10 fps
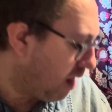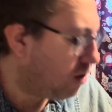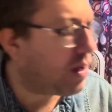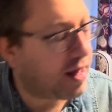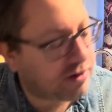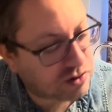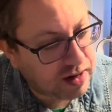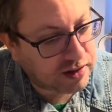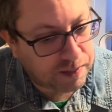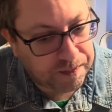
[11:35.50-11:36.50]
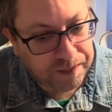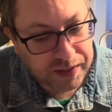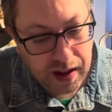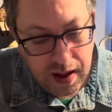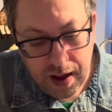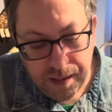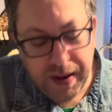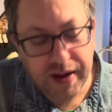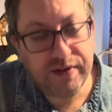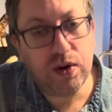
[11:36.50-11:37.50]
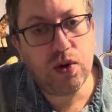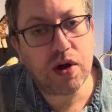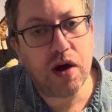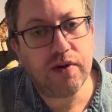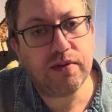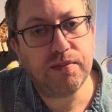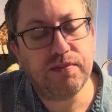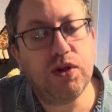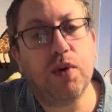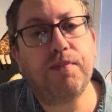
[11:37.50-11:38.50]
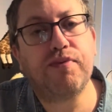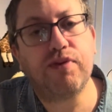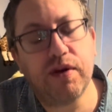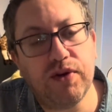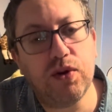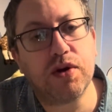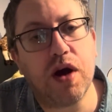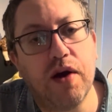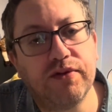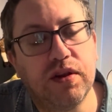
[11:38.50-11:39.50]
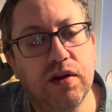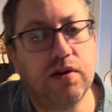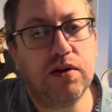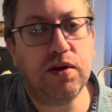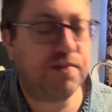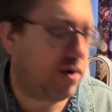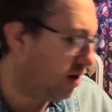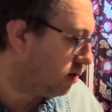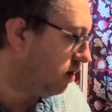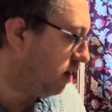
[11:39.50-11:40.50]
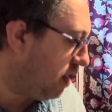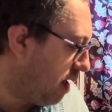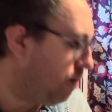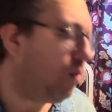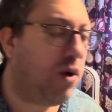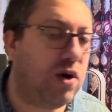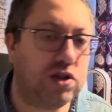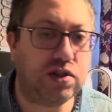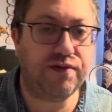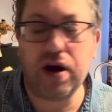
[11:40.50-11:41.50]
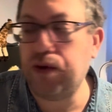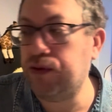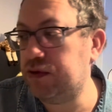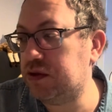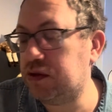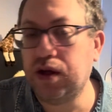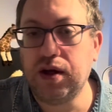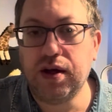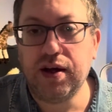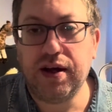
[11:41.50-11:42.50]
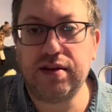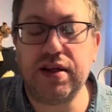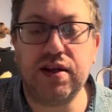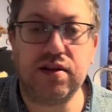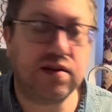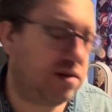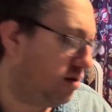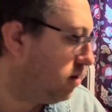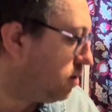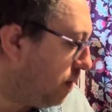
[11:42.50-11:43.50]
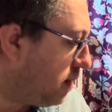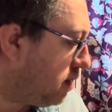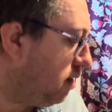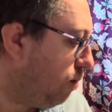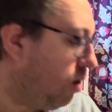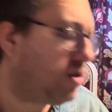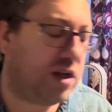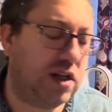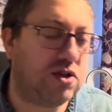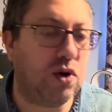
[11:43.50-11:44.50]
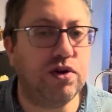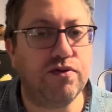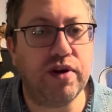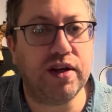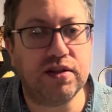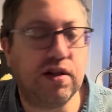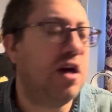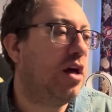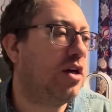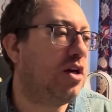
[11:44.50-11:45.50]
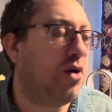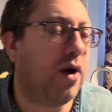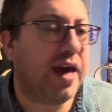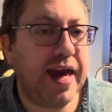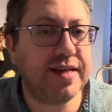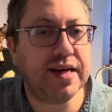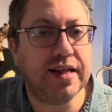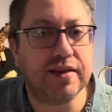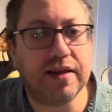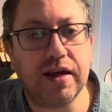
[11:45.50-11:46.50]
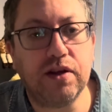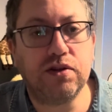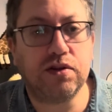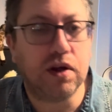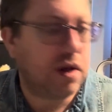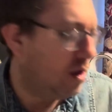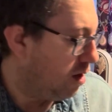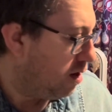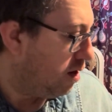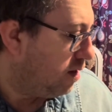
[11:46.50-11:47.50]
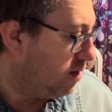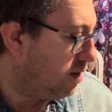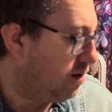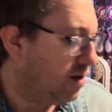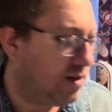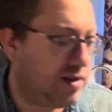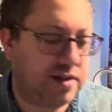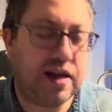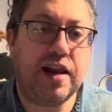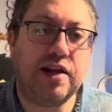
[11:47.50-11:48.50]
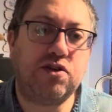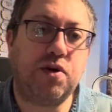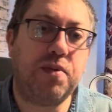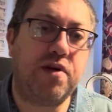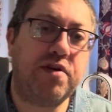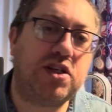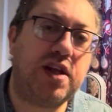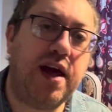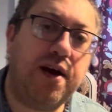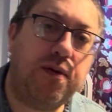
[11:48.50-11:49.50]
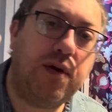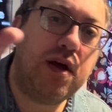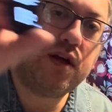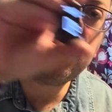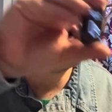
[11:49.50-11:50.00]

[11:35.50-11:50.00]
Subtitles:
you can scratch them. But if you look after your products like the Apple Watch, the phones and things, especially the watch, and it's on your wrist, you're not hitting things. So say that's on my wrist now, you're